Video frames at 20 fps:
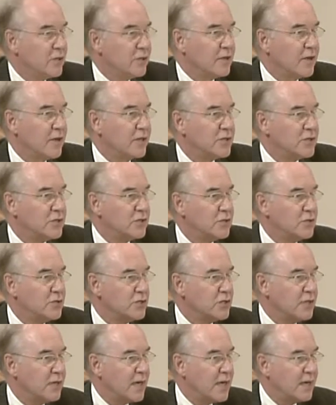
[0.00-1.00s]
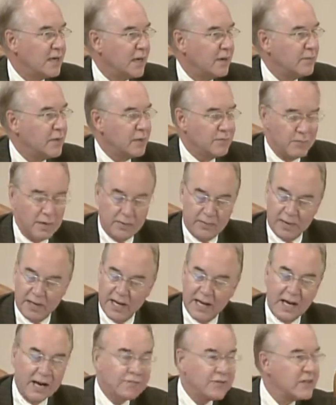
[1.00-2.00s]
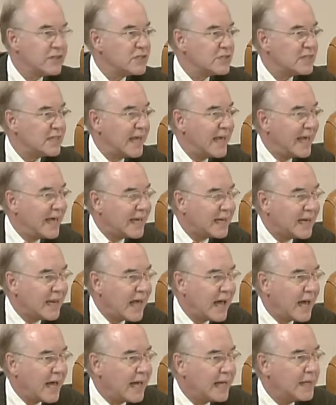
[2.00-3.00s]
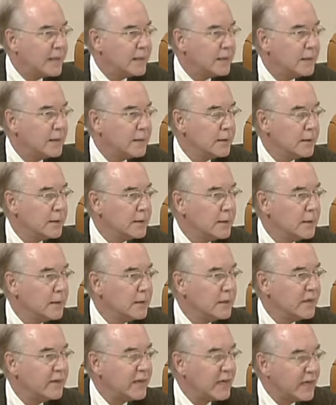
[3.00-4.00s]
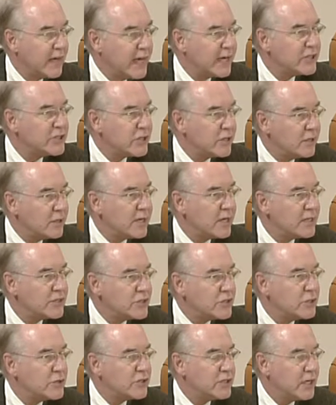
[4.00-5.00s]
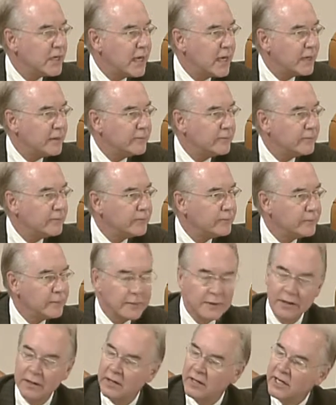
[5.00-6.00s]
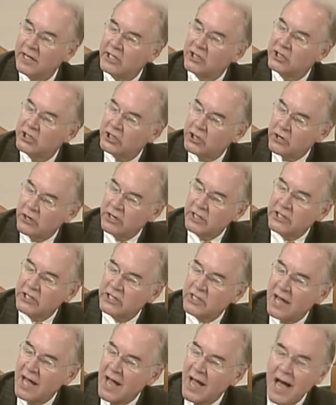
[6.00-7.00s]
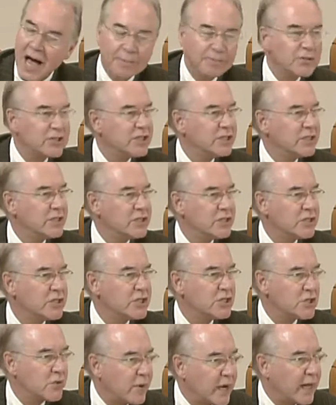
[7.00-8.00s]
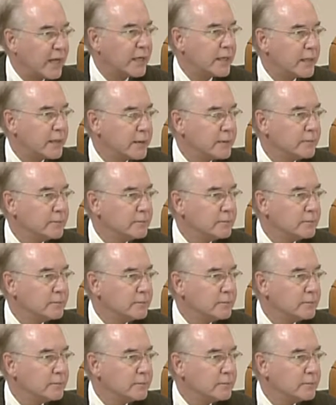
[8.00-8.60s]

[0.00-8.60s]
Journal-Constitution today. Not many people have. This is the headline in the Atlanta Journal-Constitution today. Insurance options shrink.